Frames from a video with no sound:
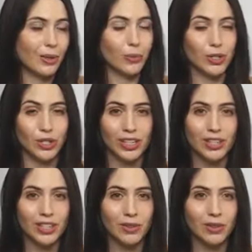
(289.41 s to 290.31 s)
Would you need
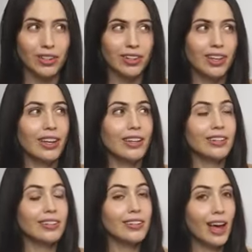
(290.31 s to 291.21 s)
the chain rule?
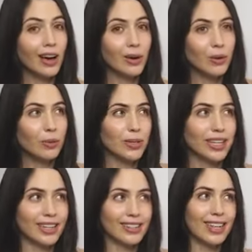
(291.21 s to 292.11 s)
No,
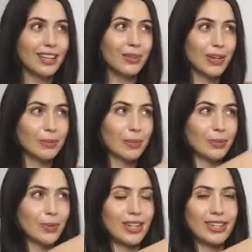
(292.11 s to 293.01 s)
because that 3x
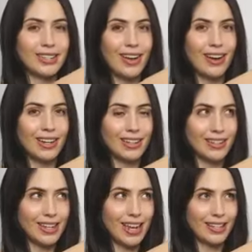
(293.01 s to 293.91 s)
plus 1 is not
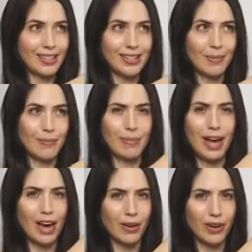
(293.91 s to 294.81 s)
inside some
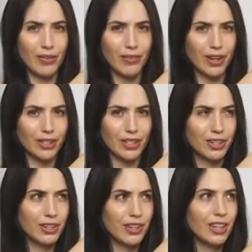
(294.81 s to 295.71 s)
outer
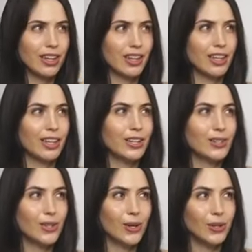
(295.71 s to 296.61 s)
function.
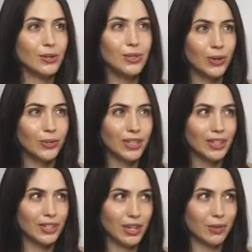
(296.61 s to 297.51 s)
So you don't need
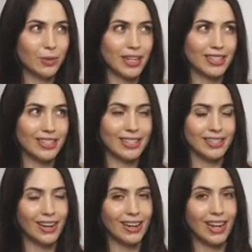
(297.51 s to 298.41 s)
the chain rule because it is
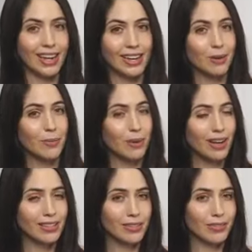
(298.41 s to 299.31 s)
not a
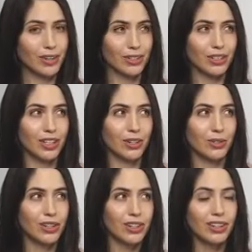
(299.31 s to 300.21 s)
composite function
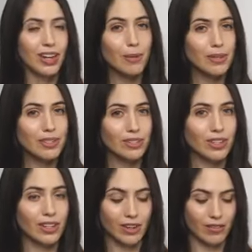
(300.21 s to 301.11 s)
or
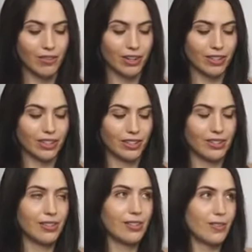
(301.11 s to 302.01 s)
composition of
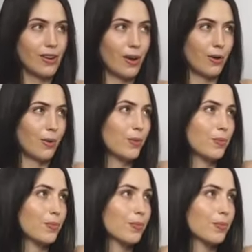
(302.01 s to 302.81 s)
functions, so no.